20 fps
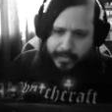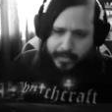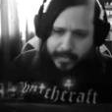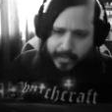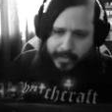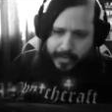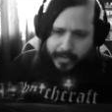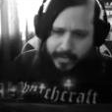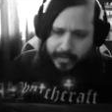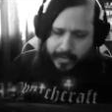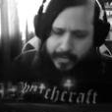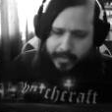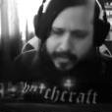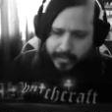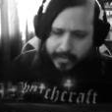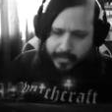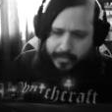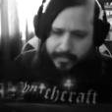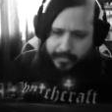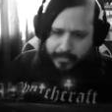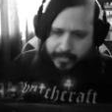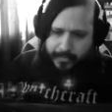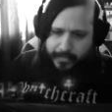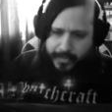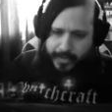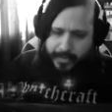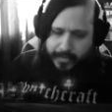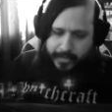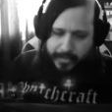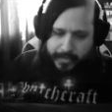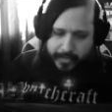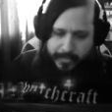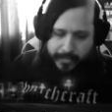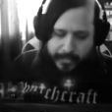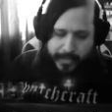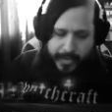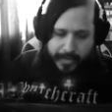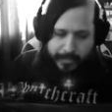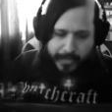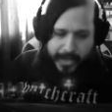And um, you know, you're
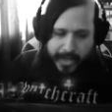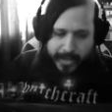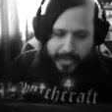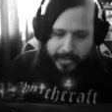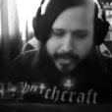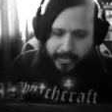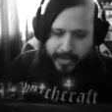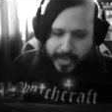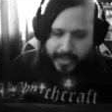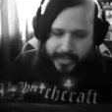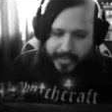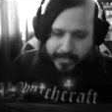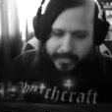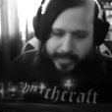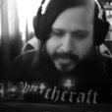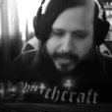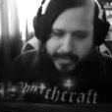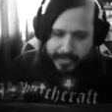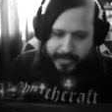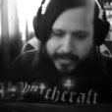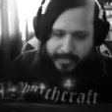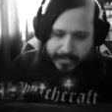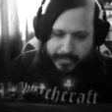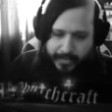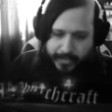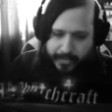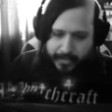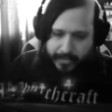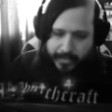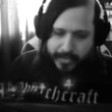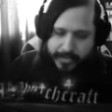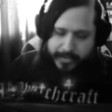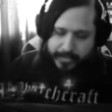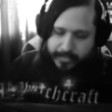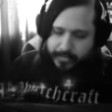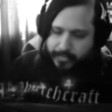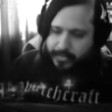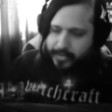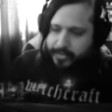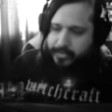b- back in your headspace is when you're is
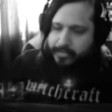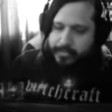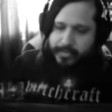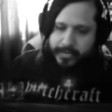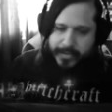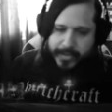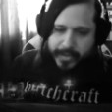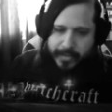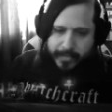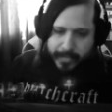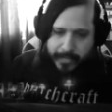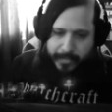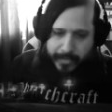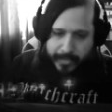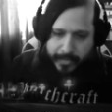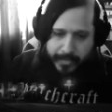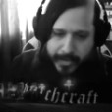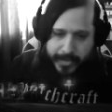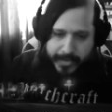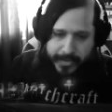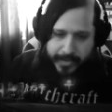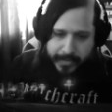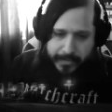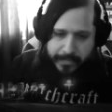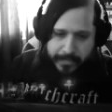when you're most comfortable. I'm guessing.